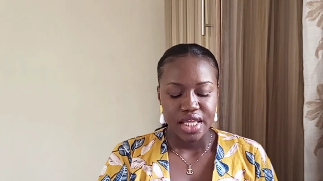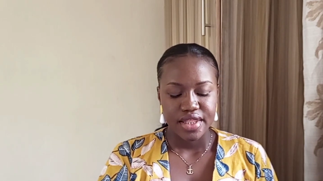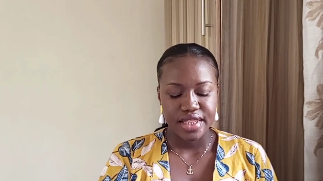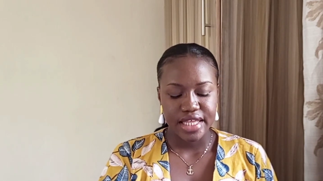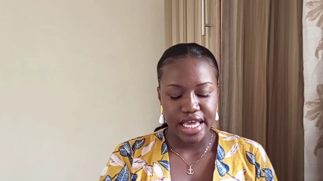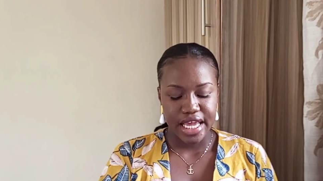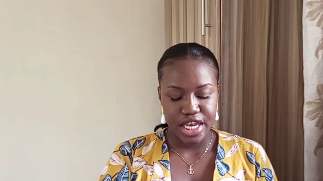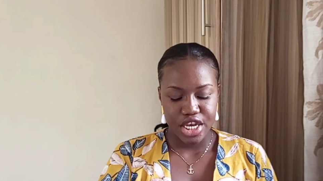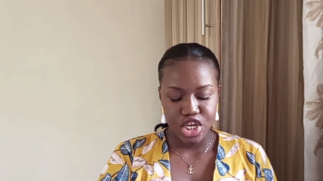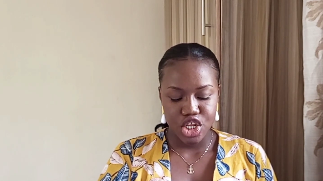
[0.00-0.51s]

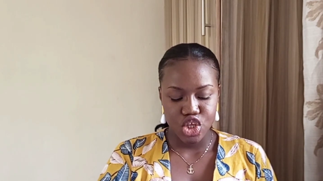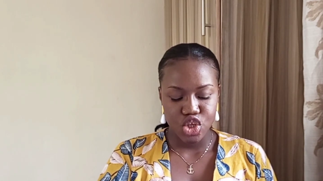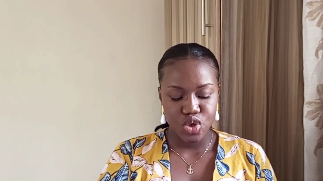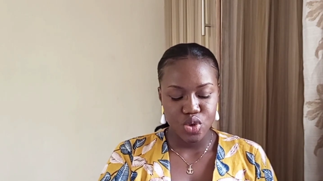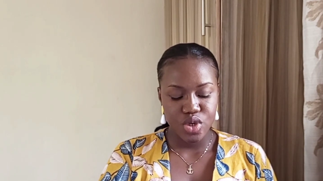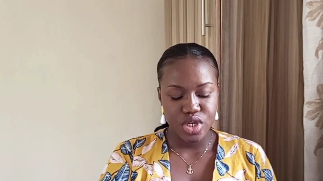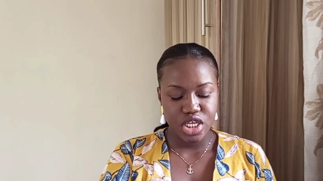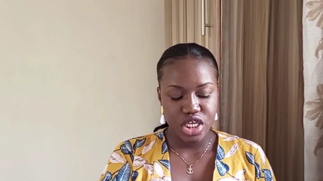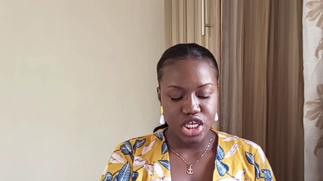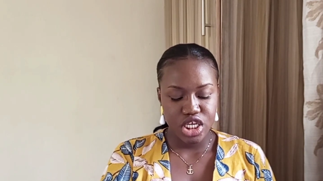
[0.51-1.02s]
Then you
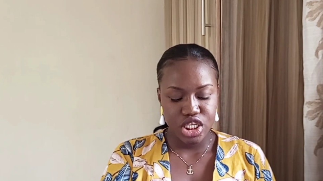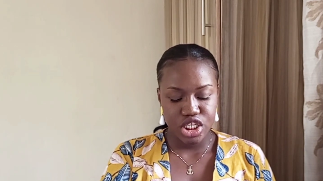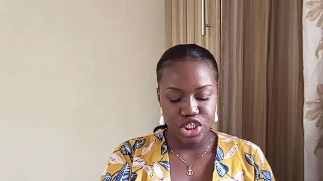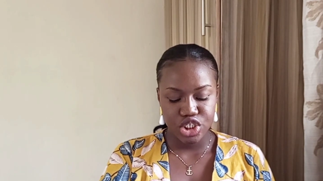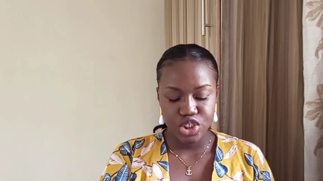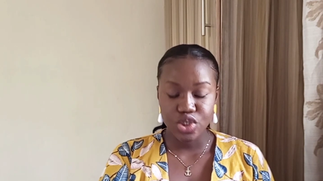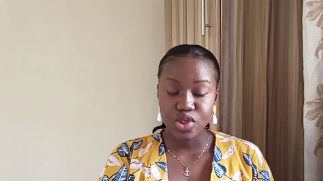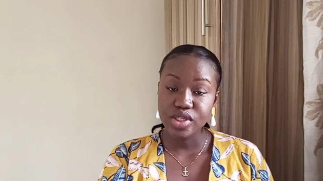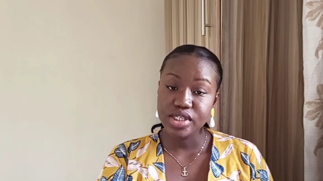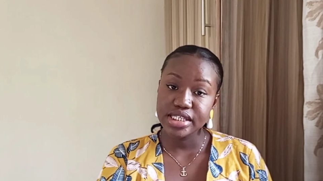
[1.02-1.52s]
need
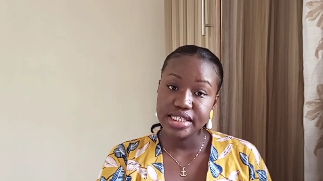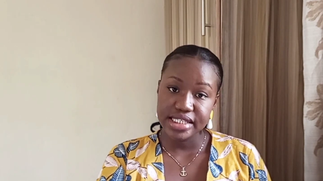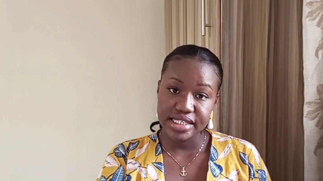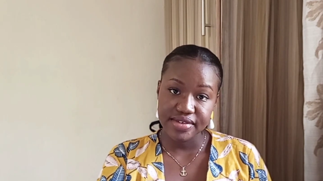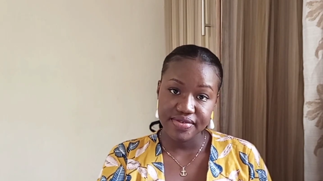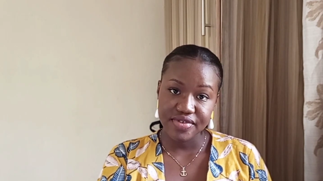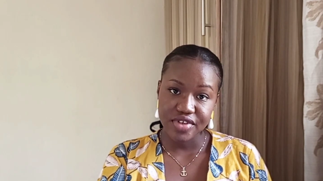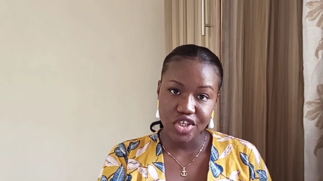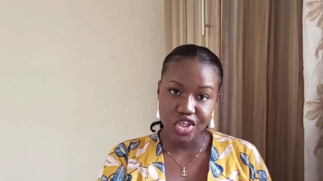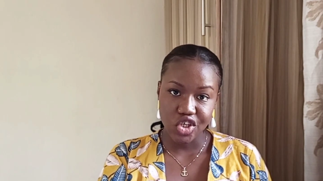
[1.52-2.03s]
your
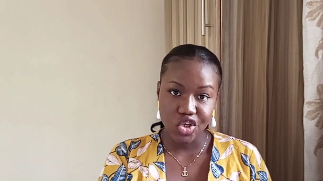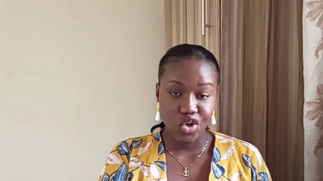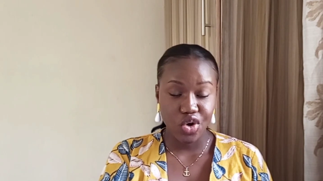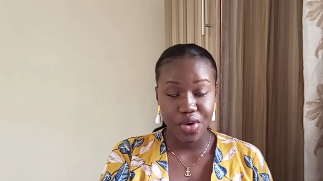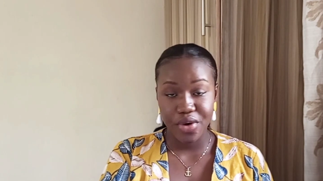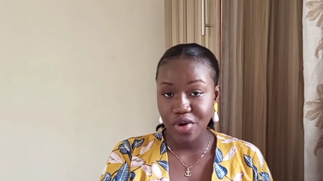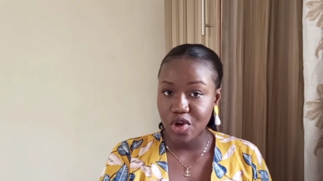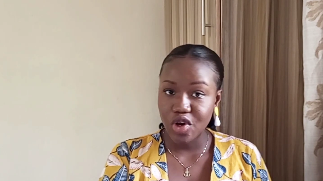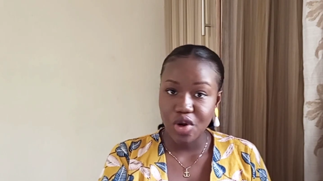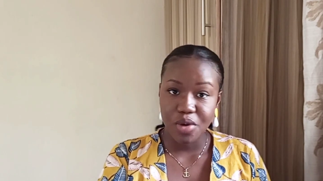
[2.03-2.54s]
CV,
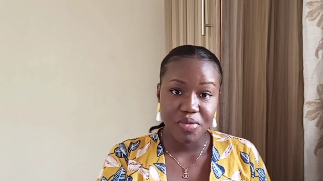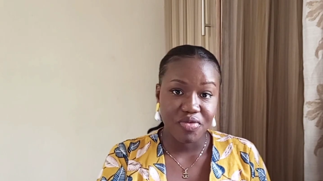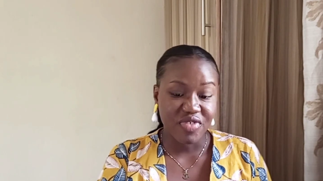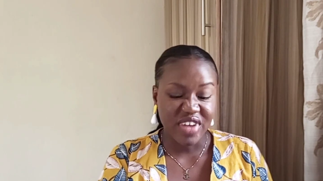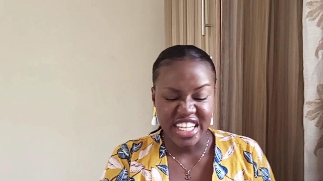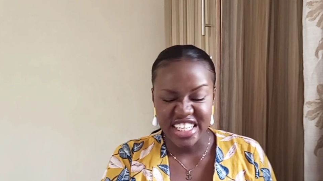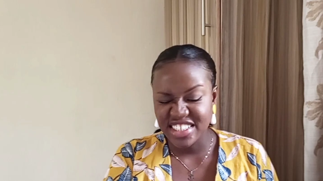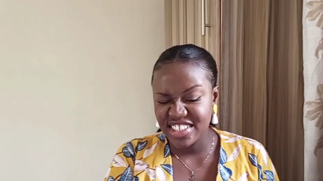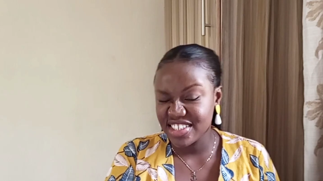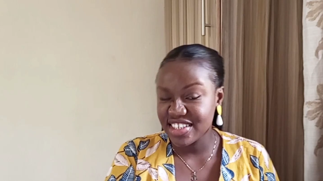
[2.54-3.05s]
curriculum
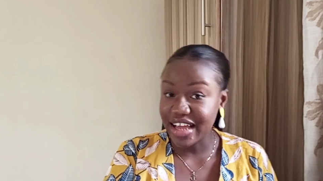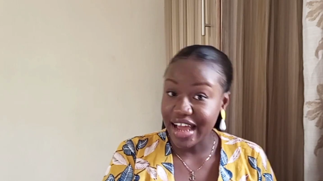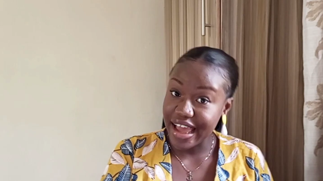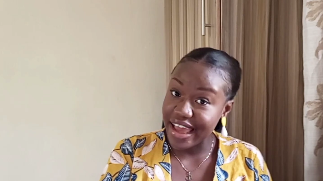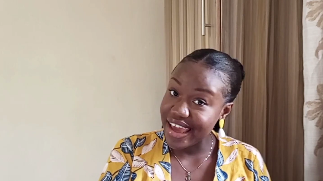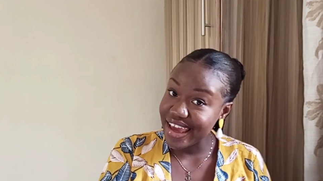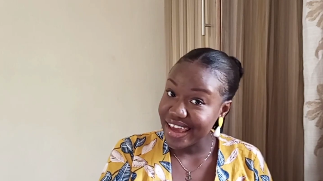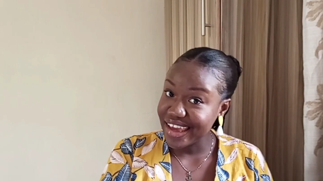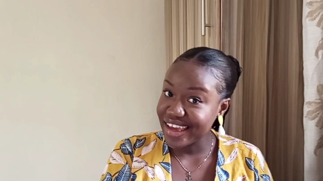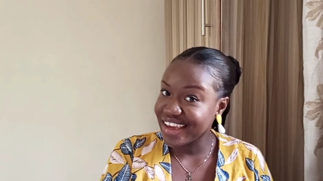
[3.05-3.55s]

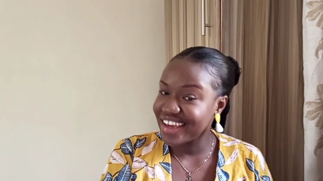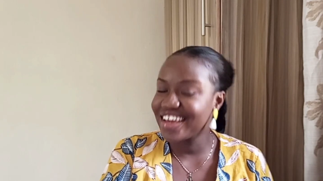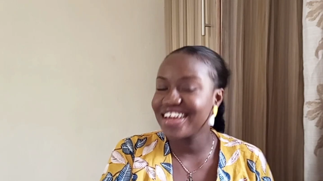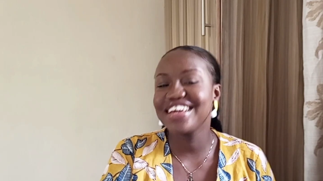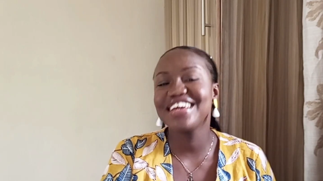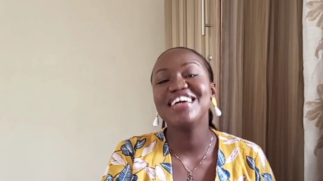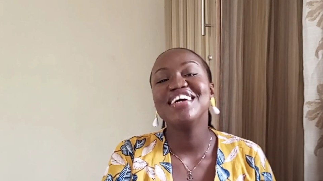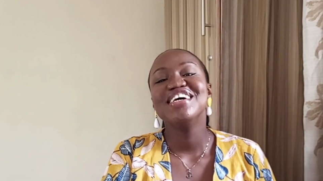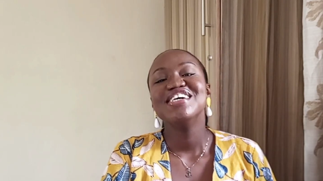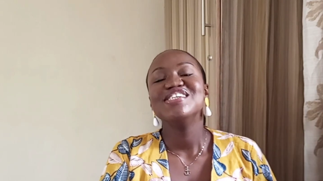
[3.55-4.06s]
vitae.